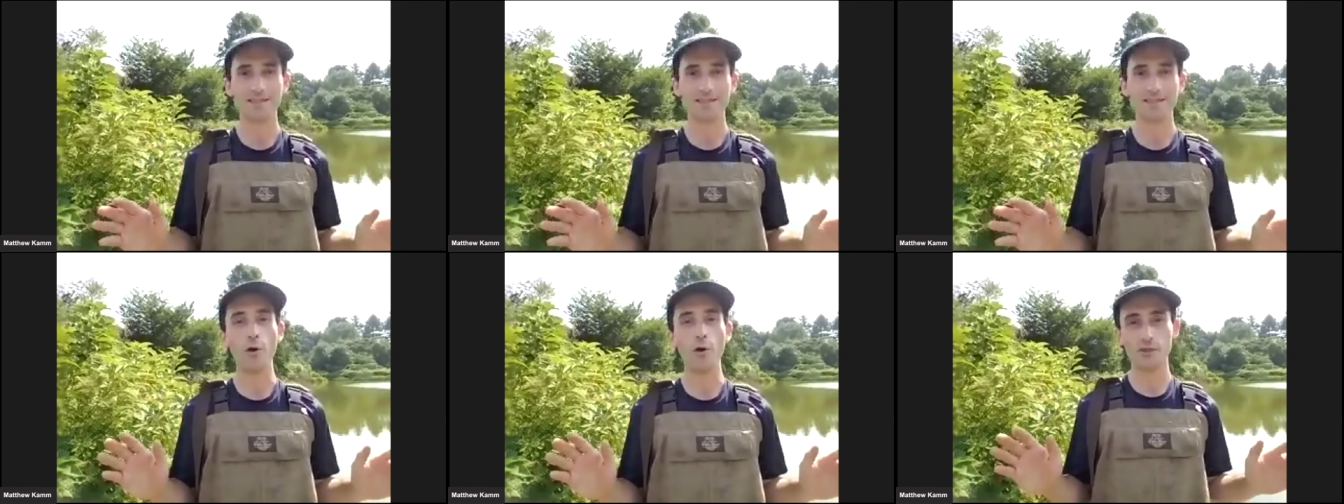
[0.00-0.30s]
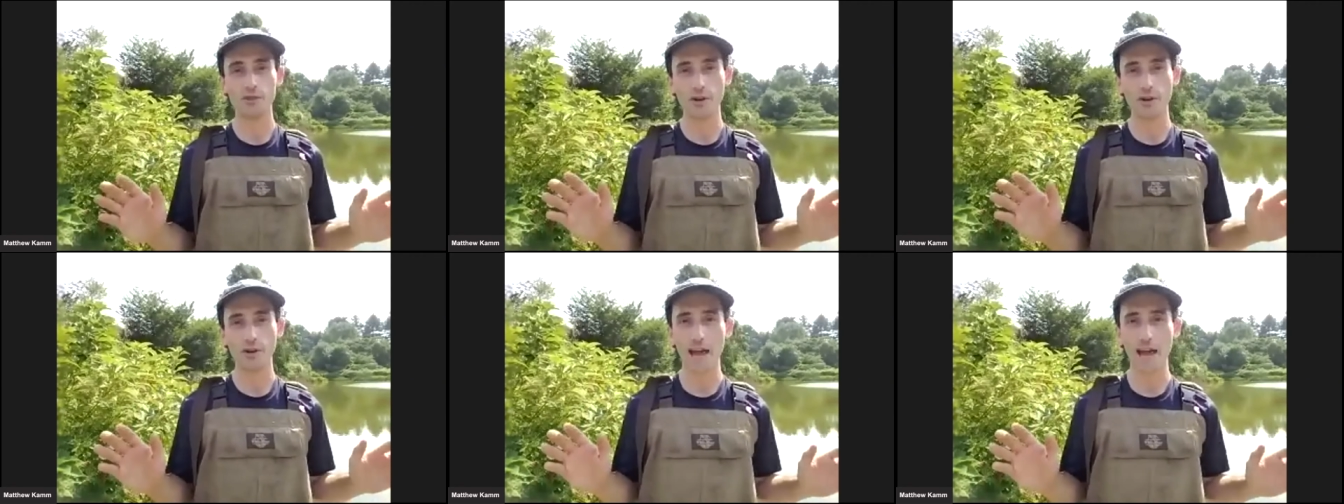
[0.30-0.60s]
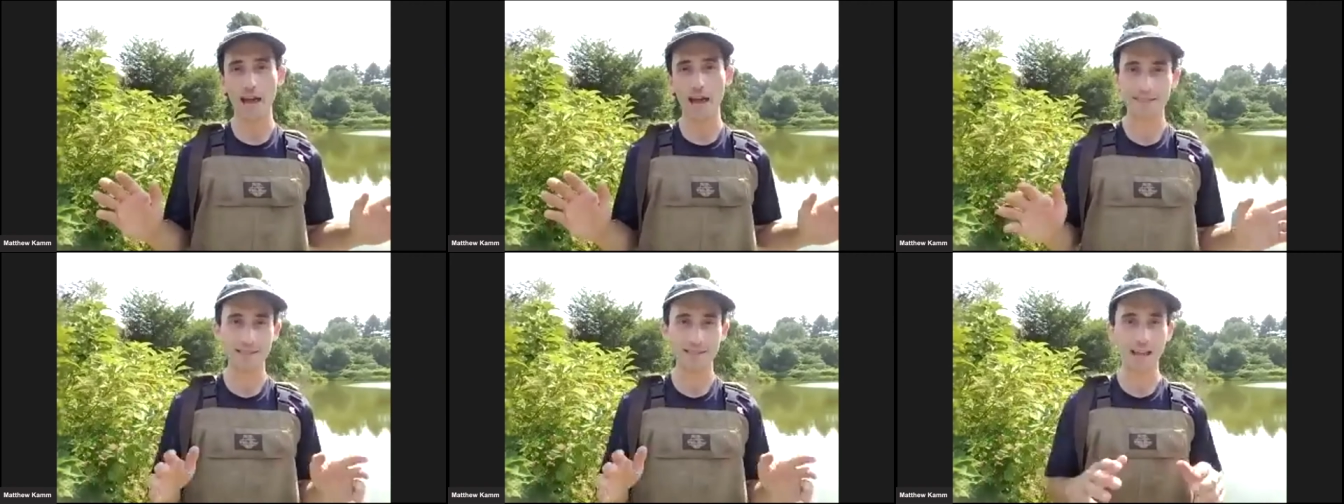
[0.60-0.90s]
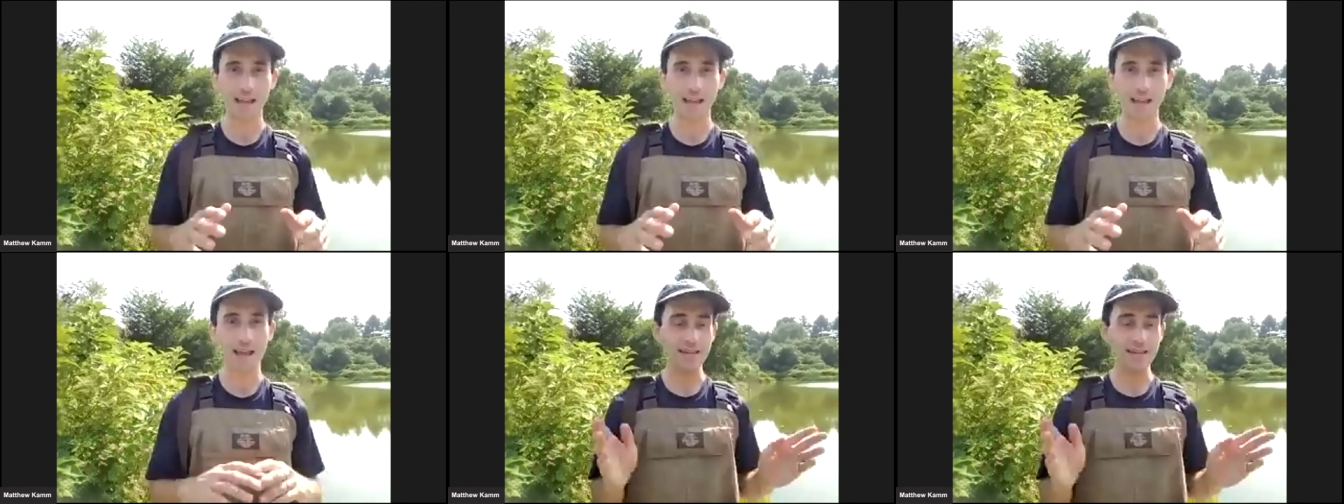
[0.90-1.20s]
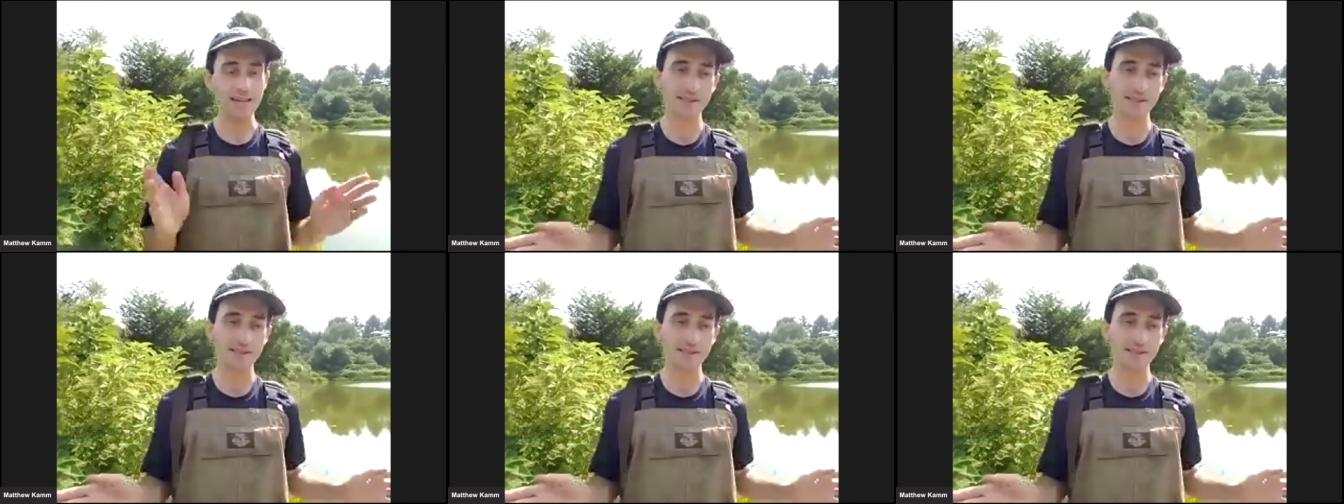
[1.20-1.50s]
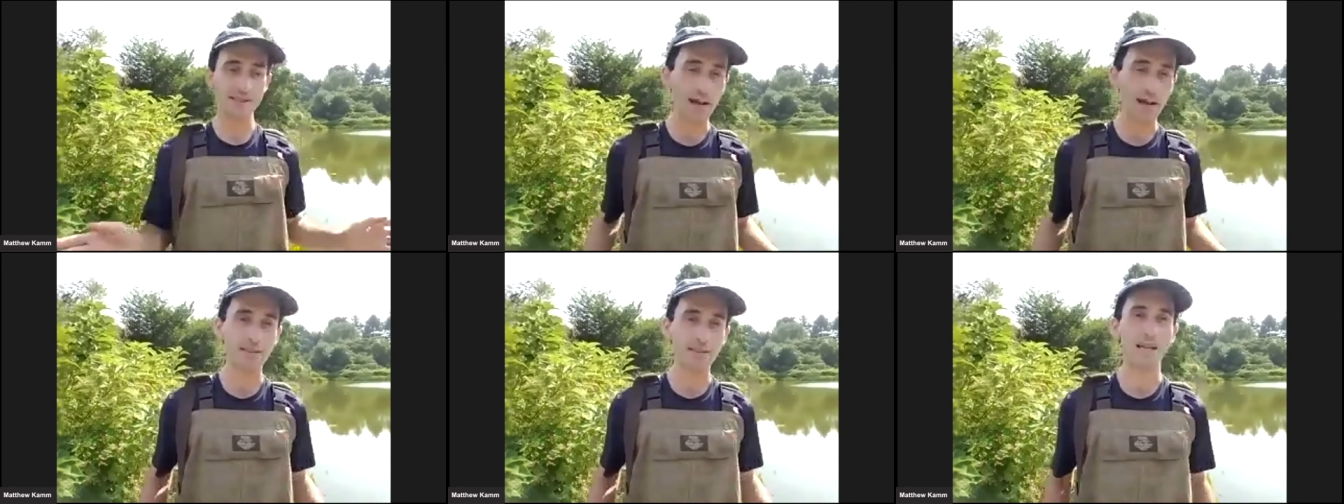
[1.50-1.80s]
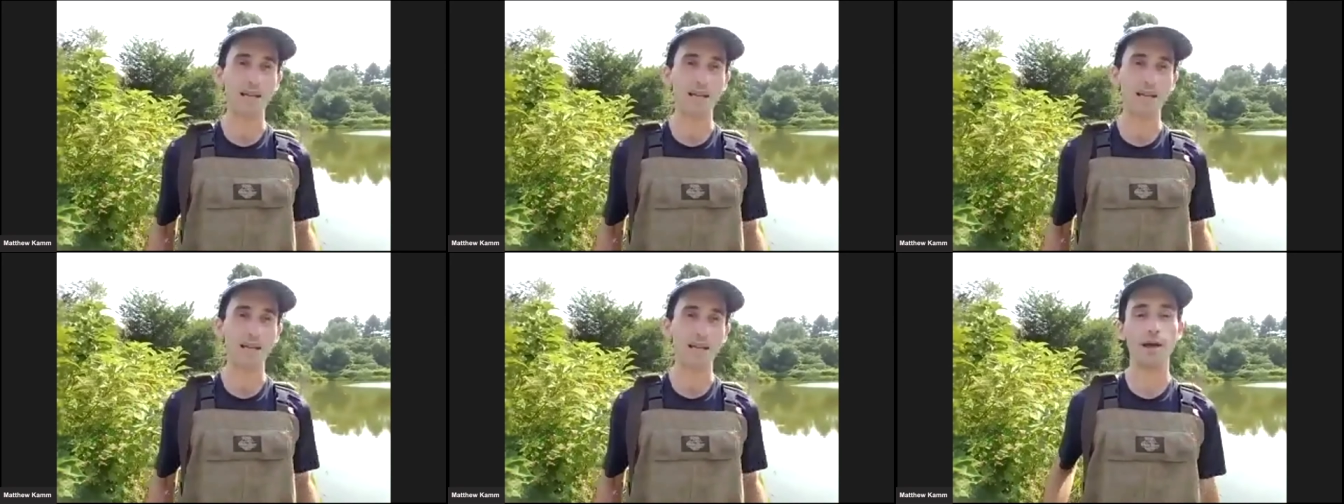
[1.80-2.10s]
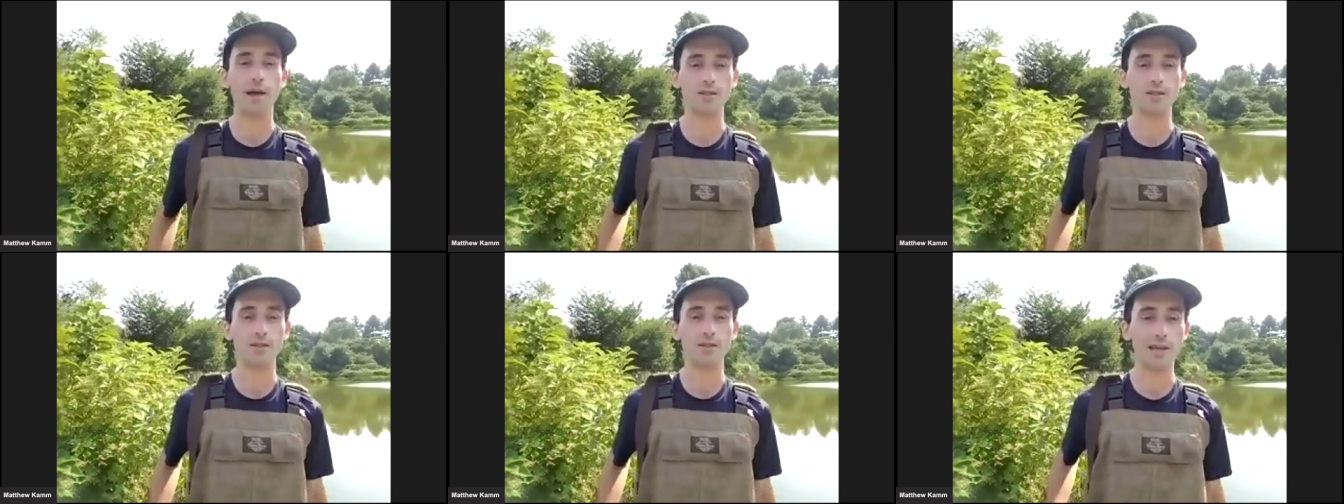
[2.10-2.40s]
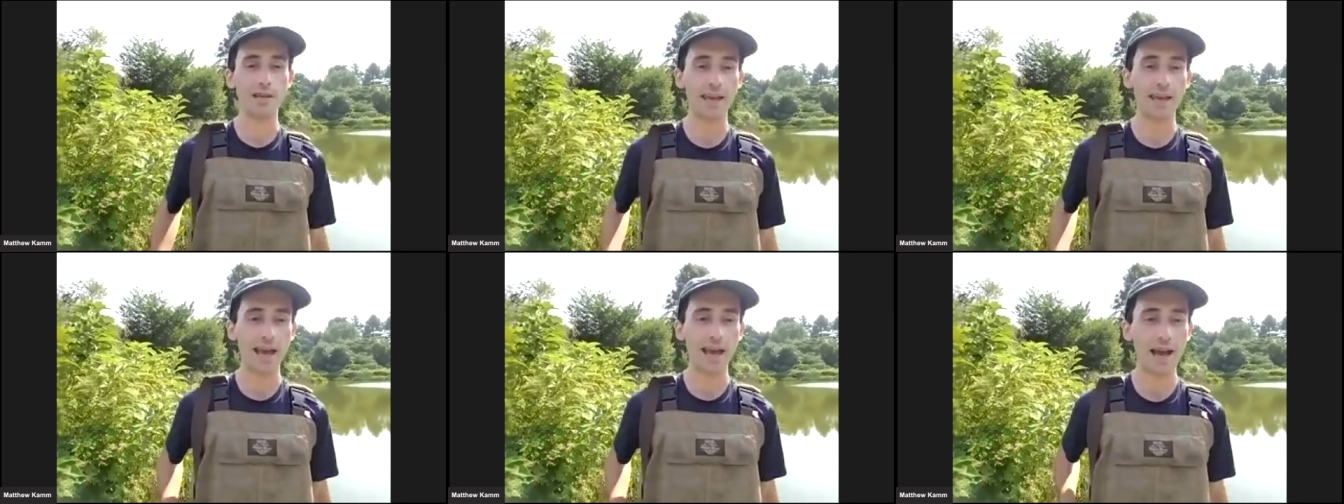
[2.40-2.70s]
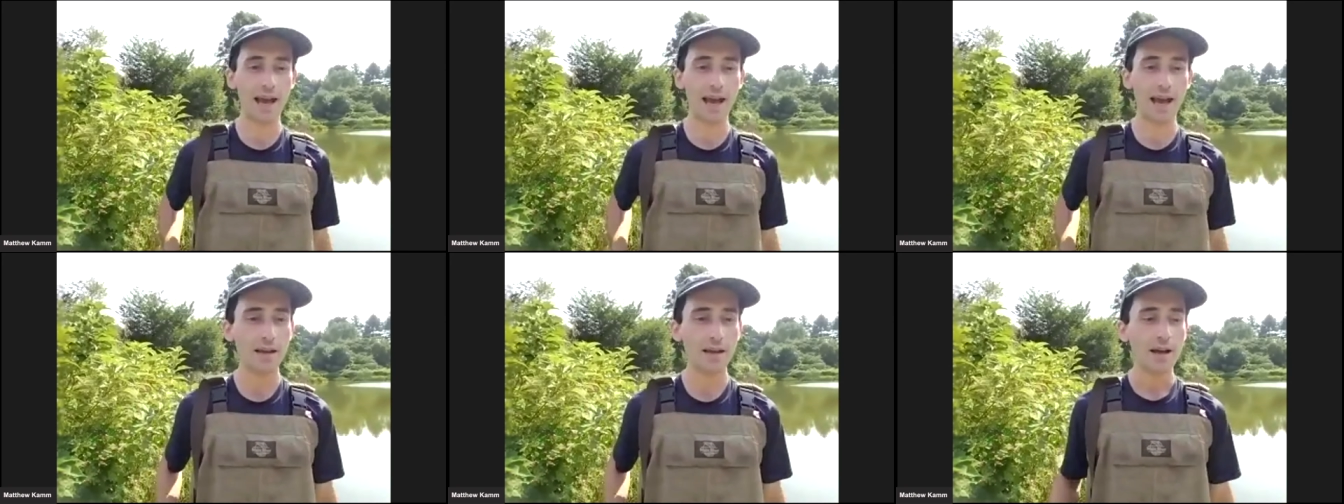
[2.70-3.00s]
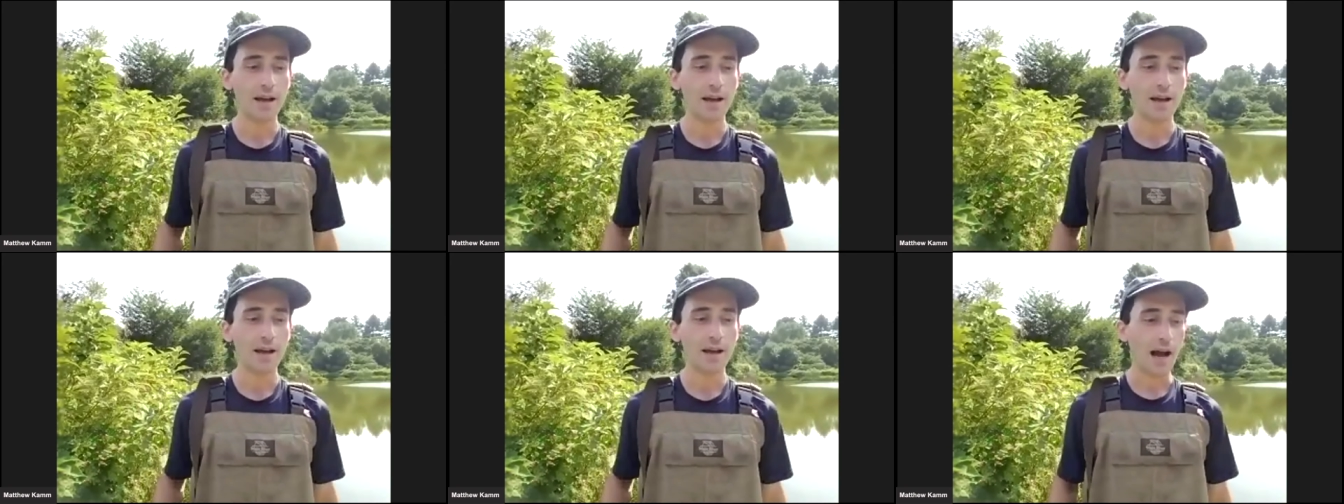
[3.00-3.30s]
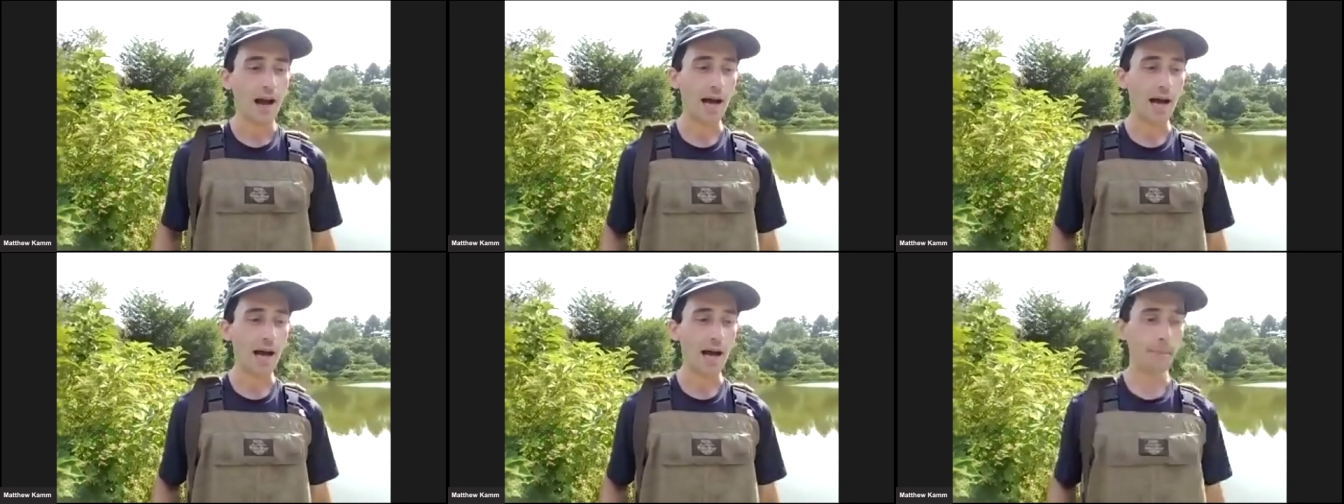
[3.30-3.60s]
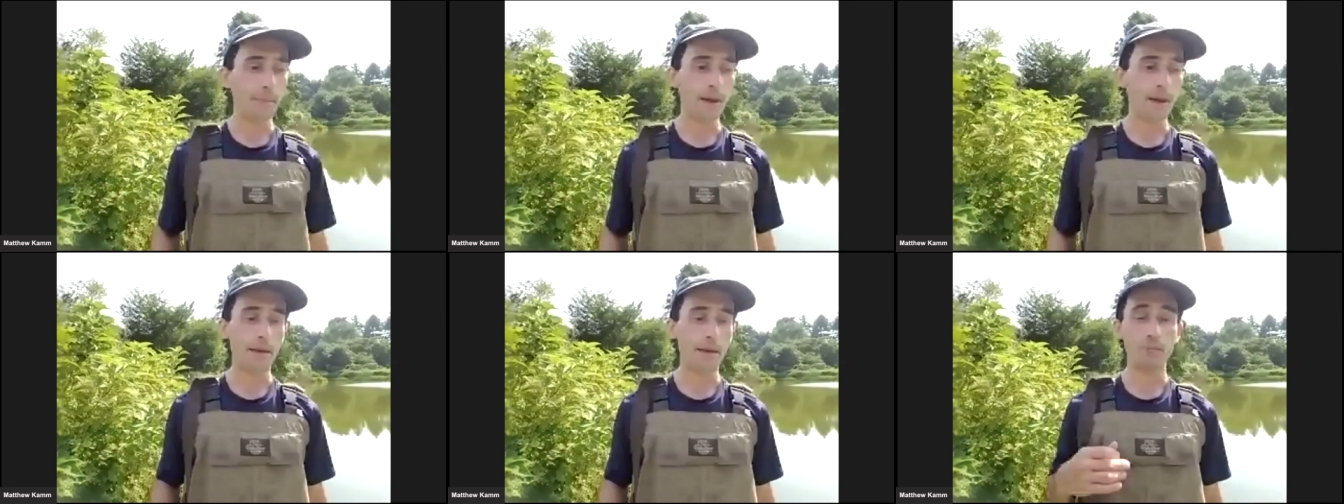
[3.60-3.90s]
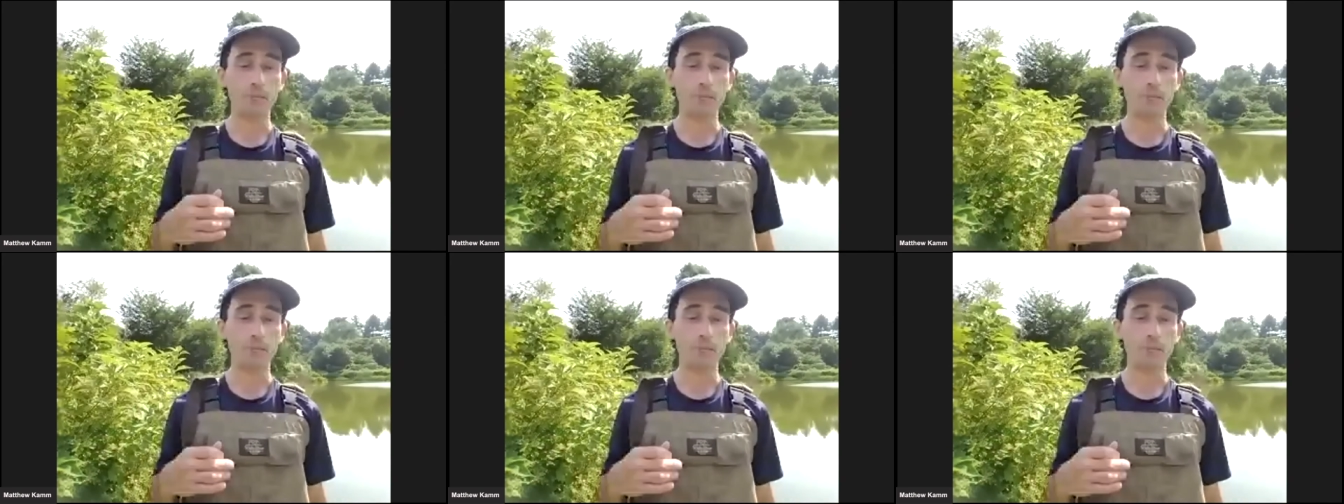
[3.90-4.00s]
as low stress and easy a process for them as we can.